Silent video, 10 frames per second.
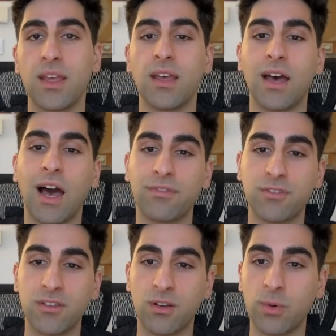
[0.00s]

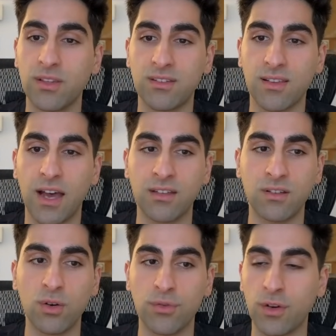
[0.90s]
After the queen slides
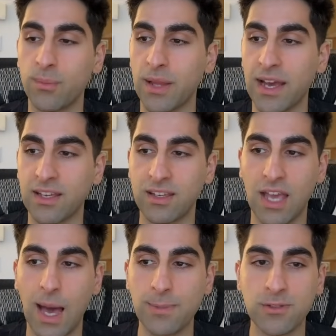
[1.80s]
over, Black
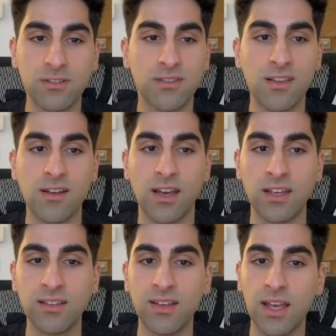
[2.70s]
captures the
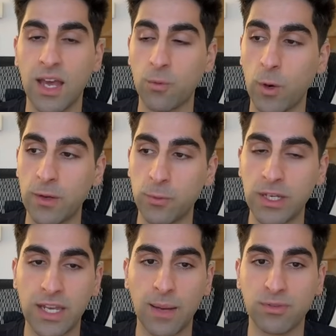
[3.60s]
knight and White
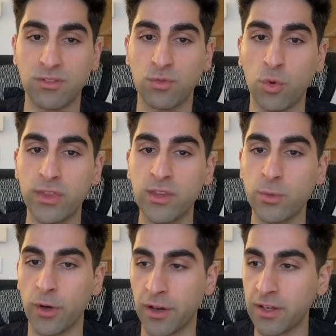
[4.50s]
recaptures with the
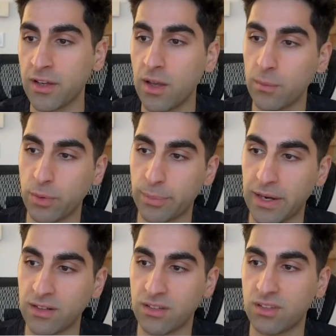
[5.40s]
rook,
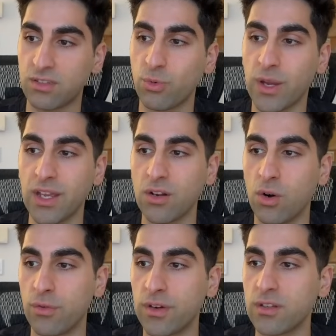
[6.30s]
preparing to swing it
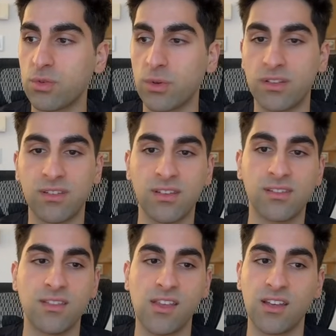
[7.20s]
over to
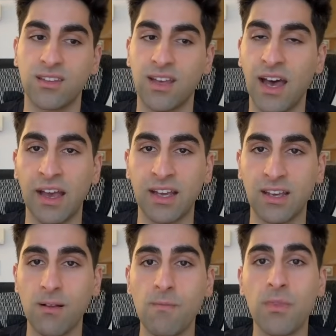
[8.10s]
assist the
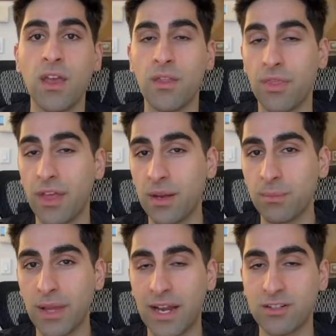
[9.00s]
attack. Then
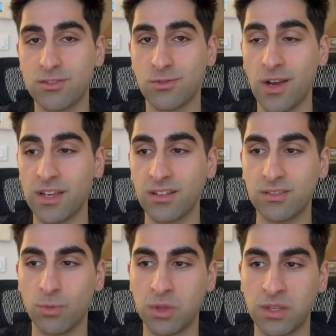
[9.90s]
Black
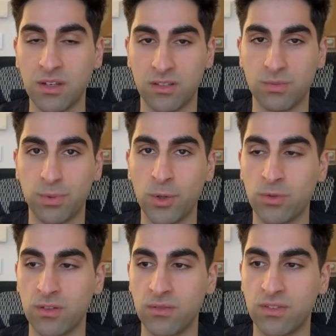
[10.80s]
strikes with the
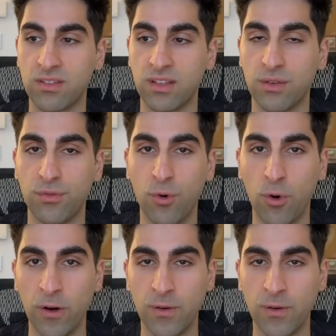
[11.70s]
explosive c4.